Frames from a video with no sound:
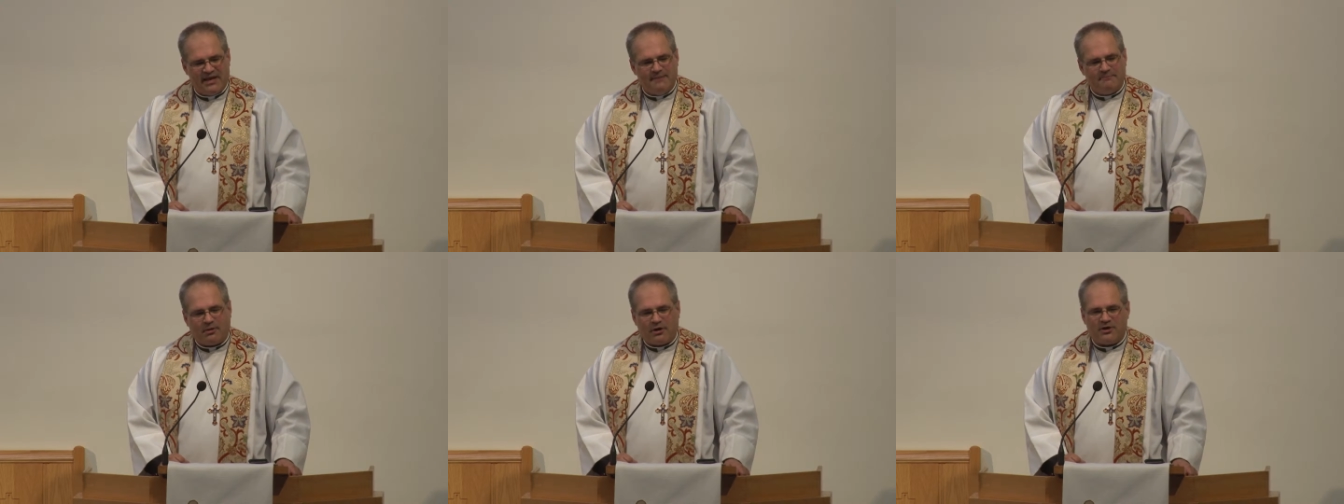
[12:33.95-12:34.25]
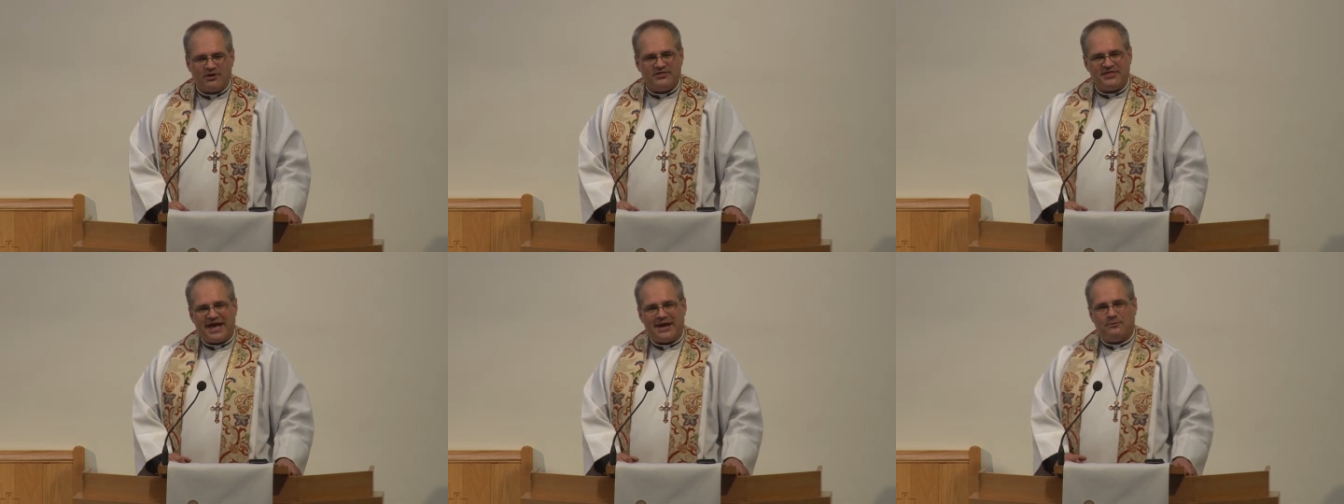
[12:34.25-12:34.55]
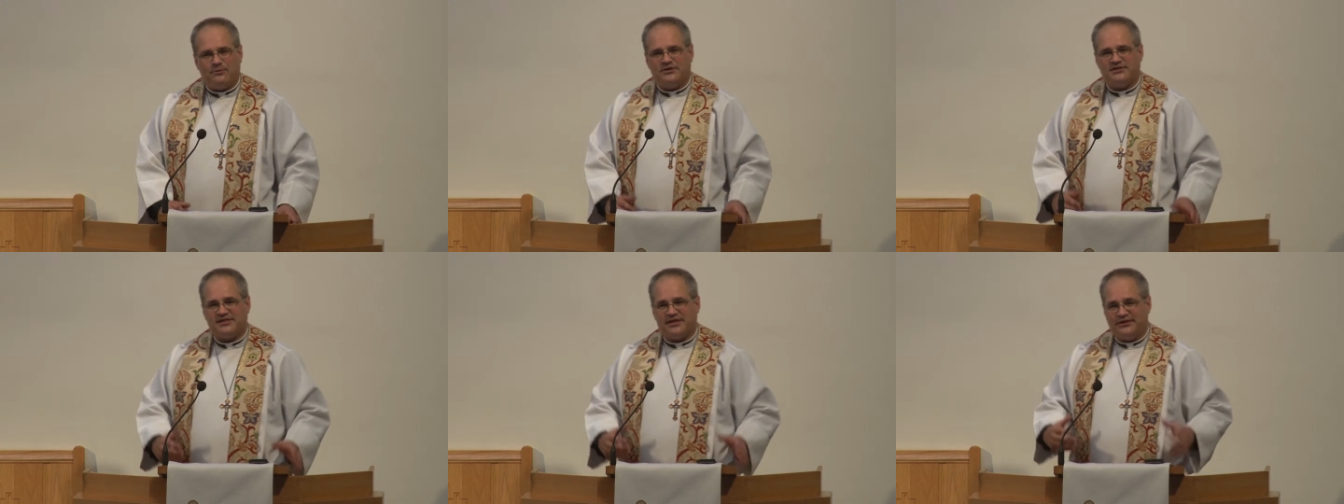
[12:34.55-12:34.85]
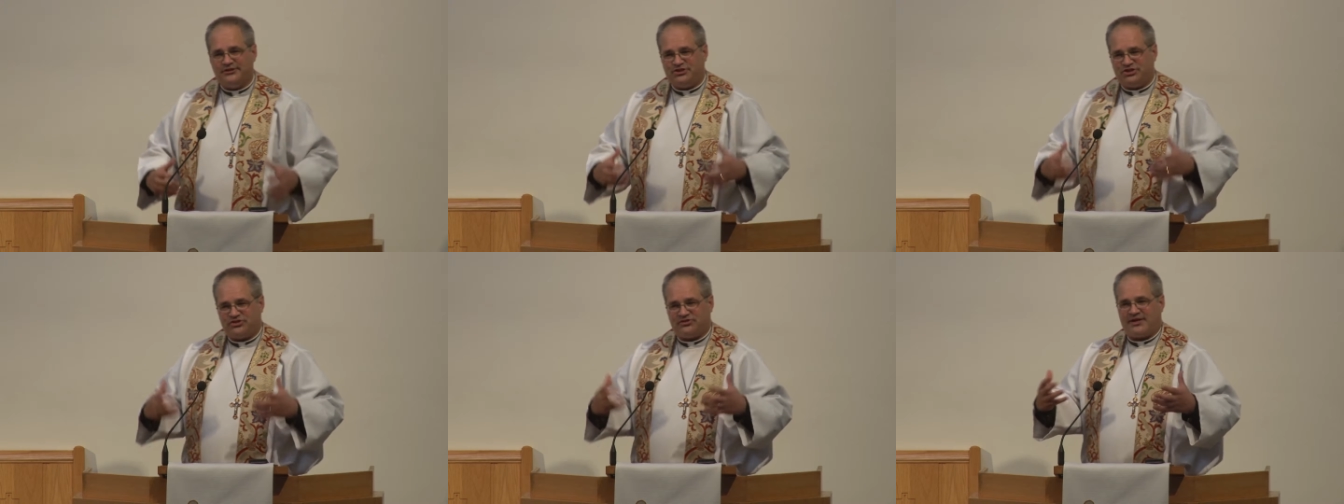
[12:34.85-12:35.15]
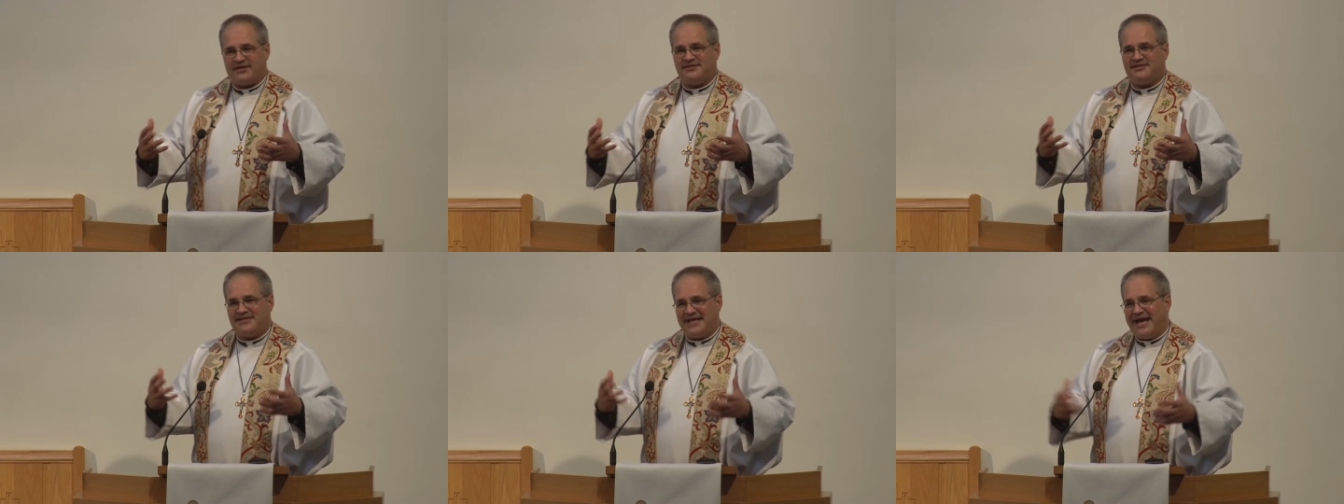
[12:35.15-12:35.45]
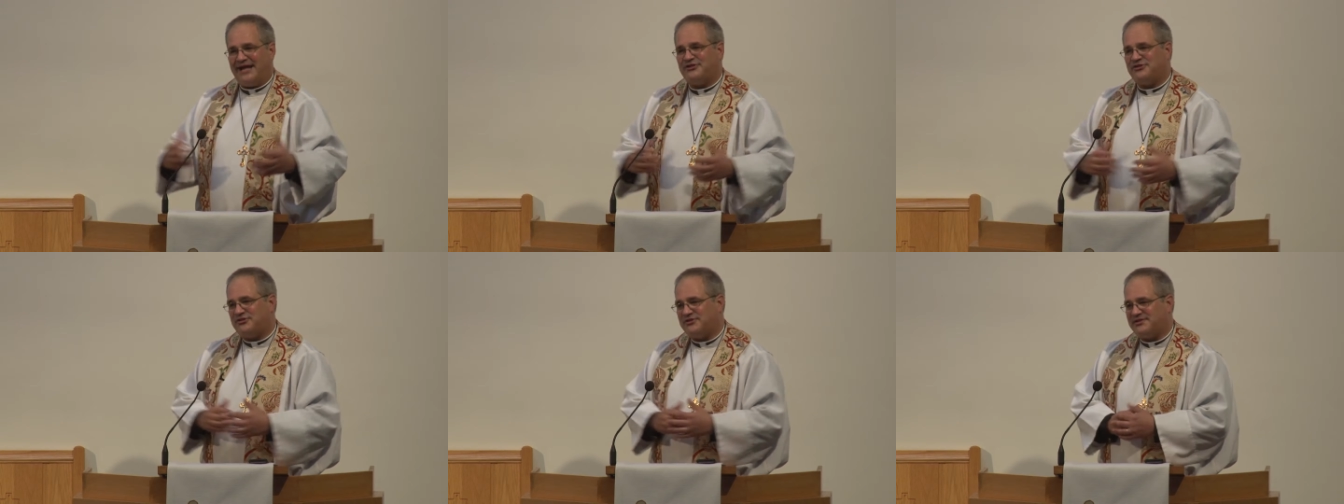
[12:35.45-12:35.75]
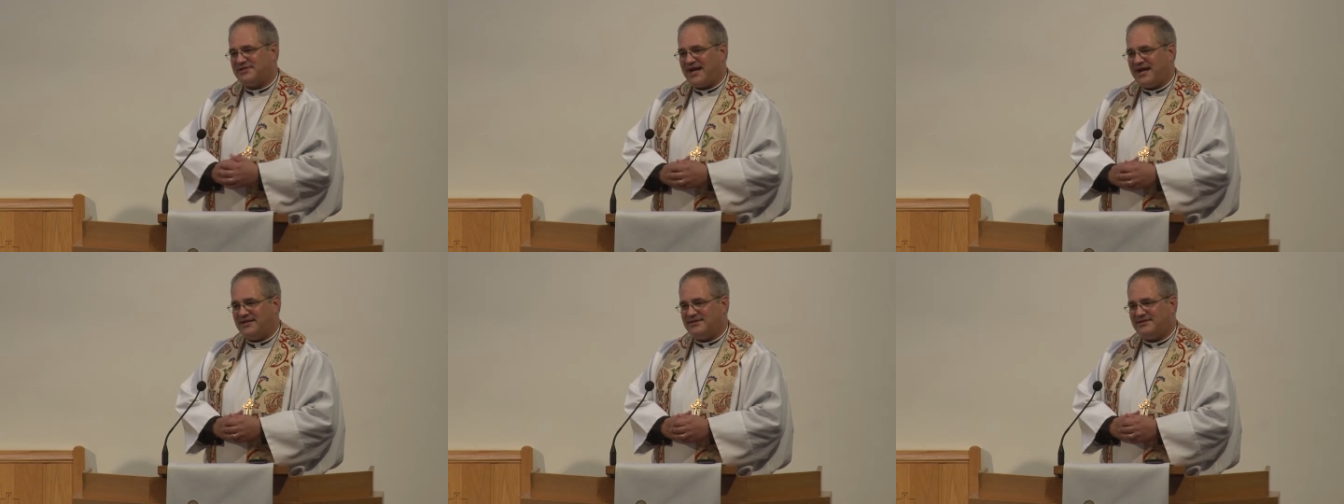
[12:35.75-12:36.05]
Part of that was uh, trust
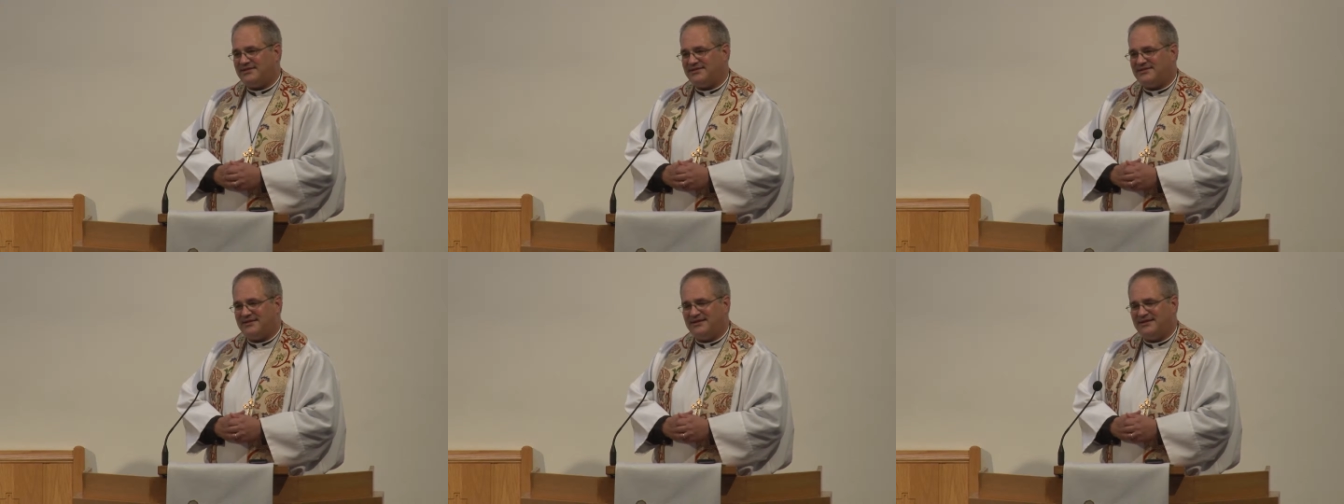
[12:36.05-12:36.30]
exercises,